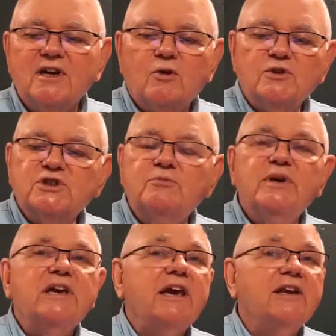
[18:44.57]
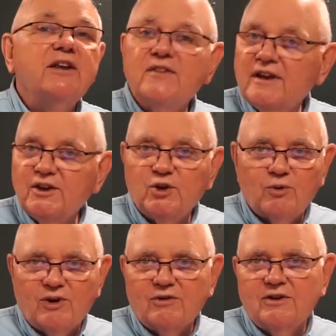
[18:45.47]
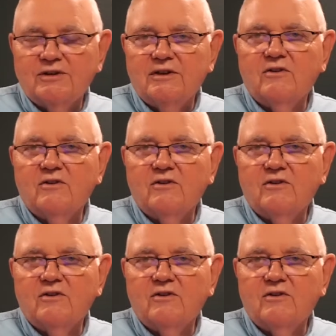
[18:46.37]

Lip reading: which could be anything in the world, couldn't it?